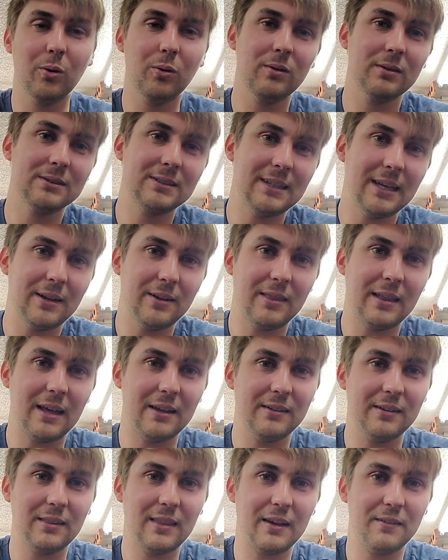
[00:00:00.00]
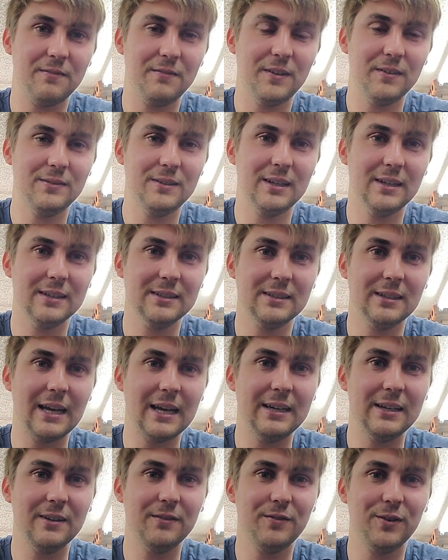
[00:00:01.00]
stay in that 50 to
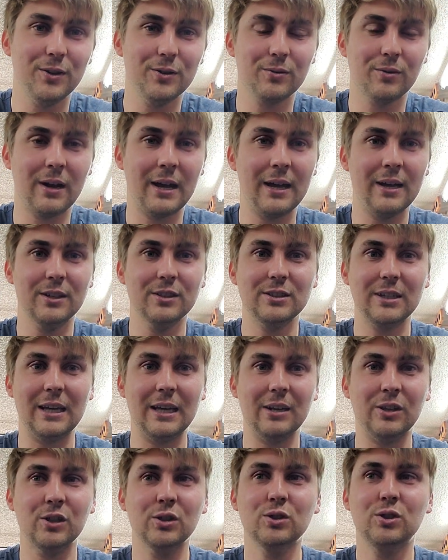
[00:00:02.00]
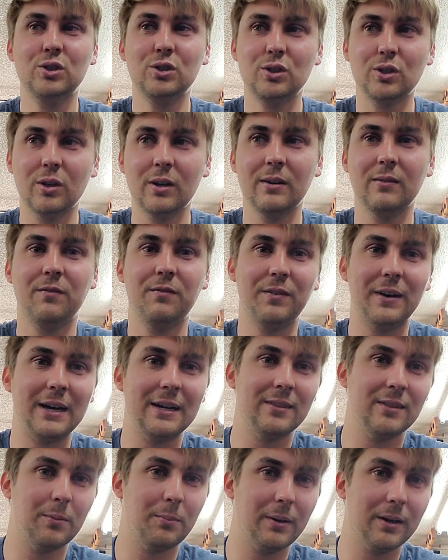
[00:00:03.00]
90 foot range and you should
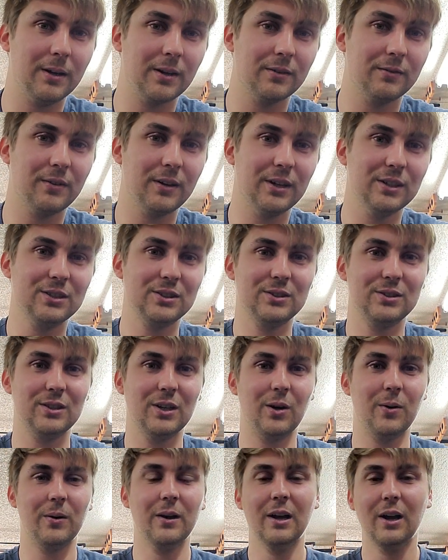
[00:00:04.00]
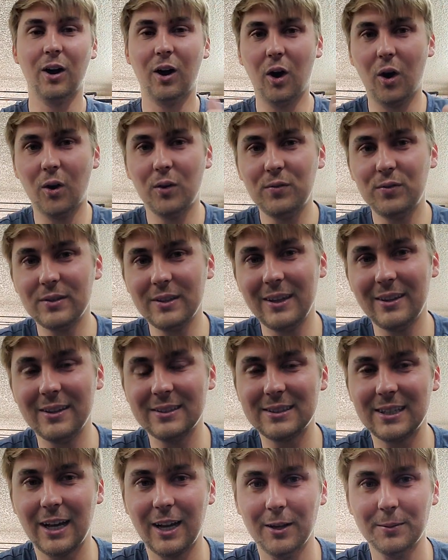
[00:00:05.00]
find the bigger fish. So hopefully
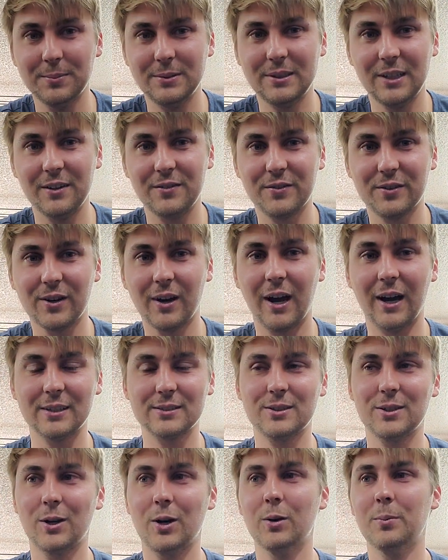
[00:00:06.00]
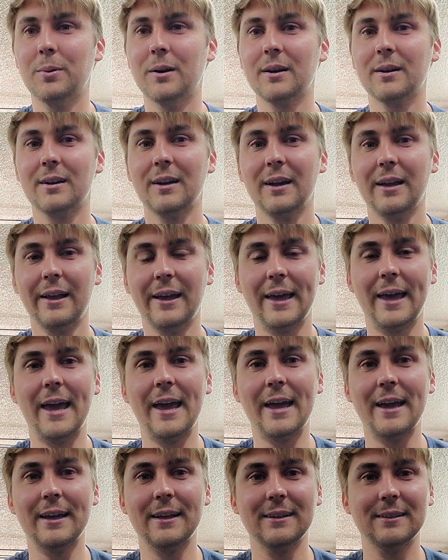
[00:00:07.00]
this helps you for October,
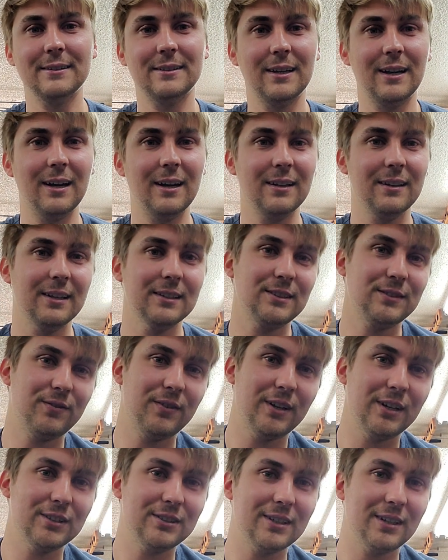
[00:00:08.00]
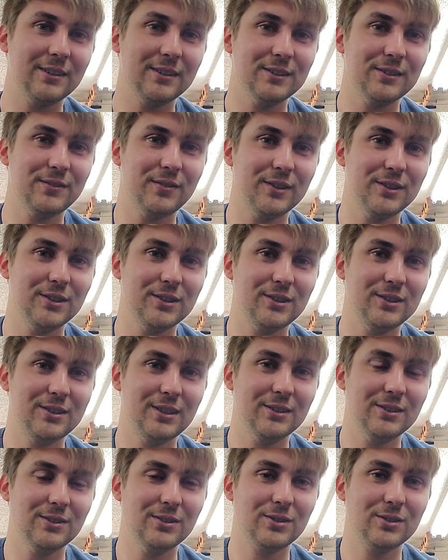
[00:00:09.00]
and let's finish out this fishing
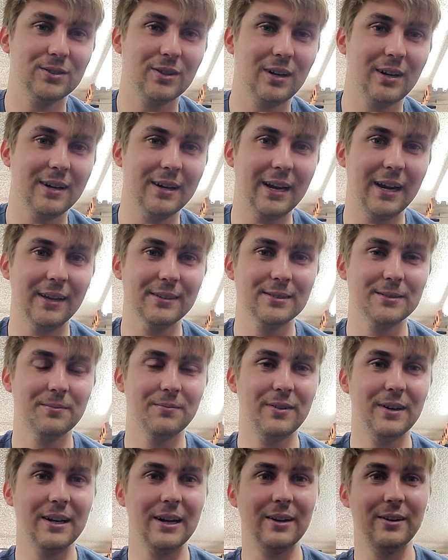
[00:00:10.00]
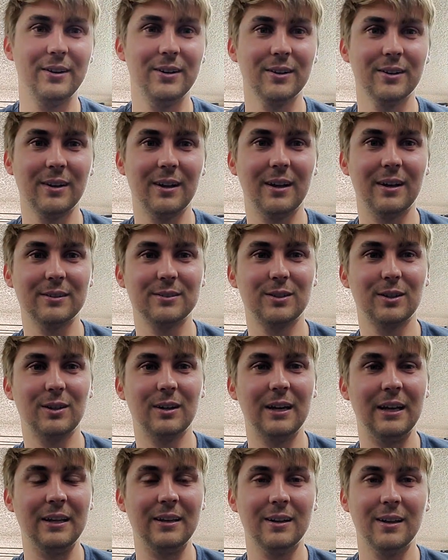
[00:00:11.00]
season strong and have some fun out here in
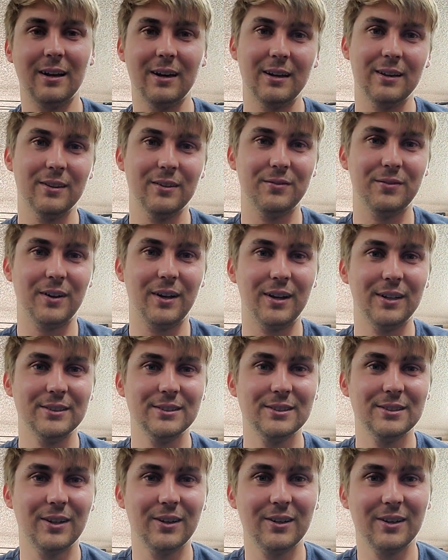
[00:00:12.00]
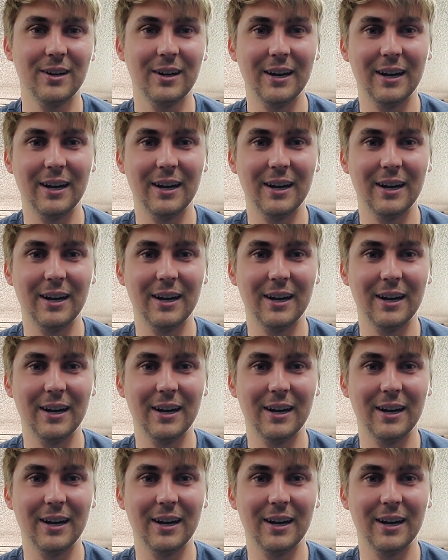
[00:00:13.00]
the fall. So, all